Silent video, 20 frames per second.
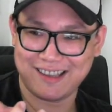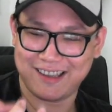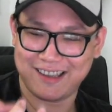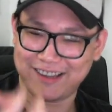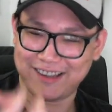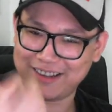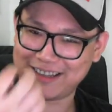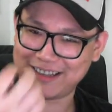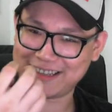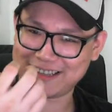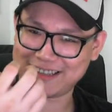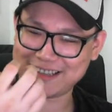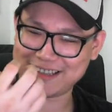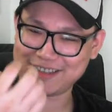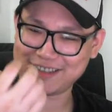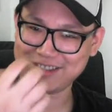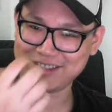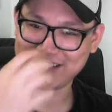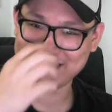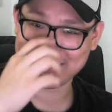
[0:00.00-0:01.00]
you know,
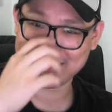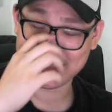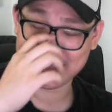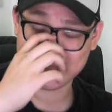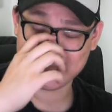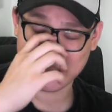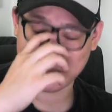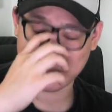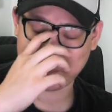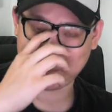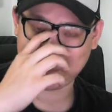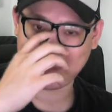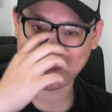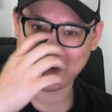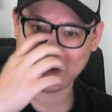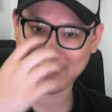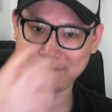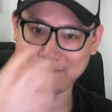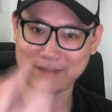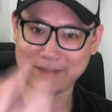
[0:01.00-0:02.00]
it's not just a
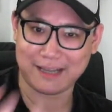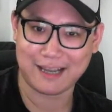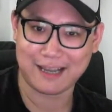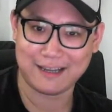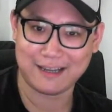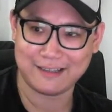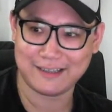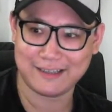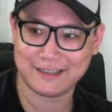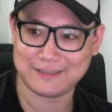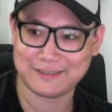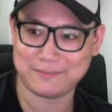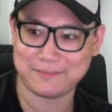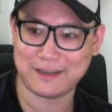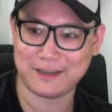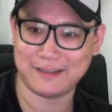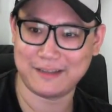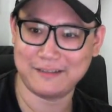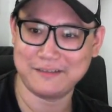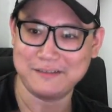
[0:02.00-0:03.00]
plain banana taste,
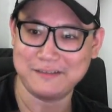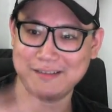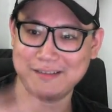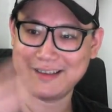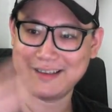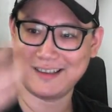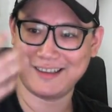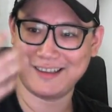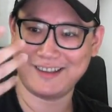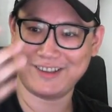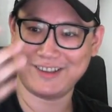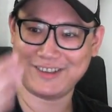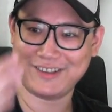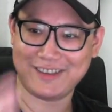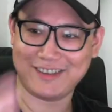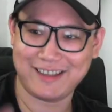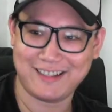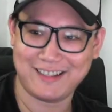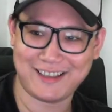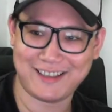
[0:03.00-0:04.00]
but you know, you
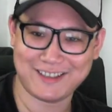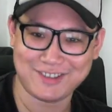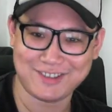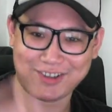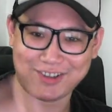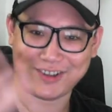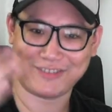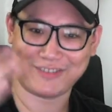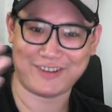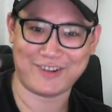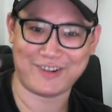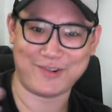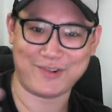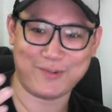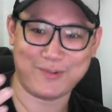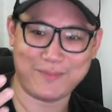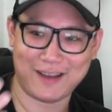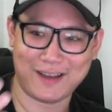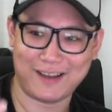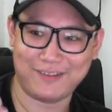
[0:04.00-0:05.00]
get that sort of
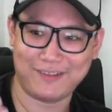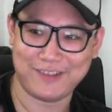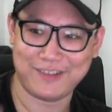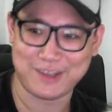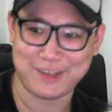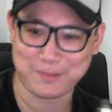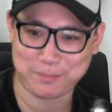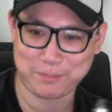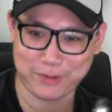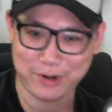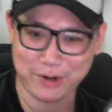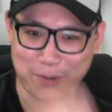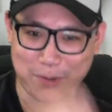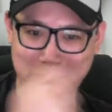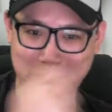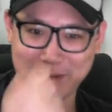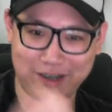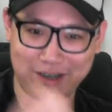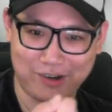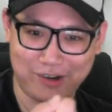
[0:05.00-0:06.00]
aroma when you break
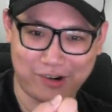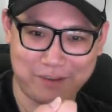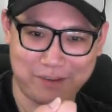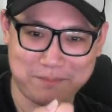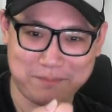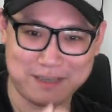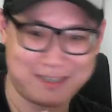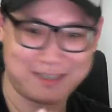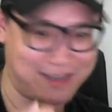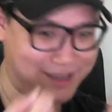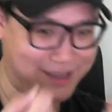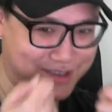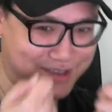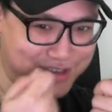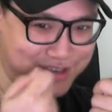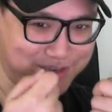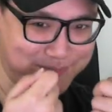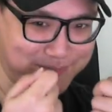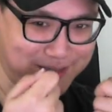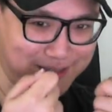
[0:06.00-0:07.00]
open the goreng pisang and you
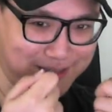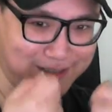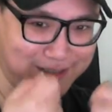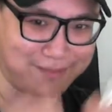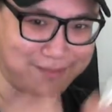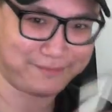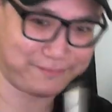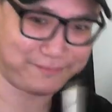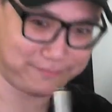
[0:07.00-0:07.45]
smell it.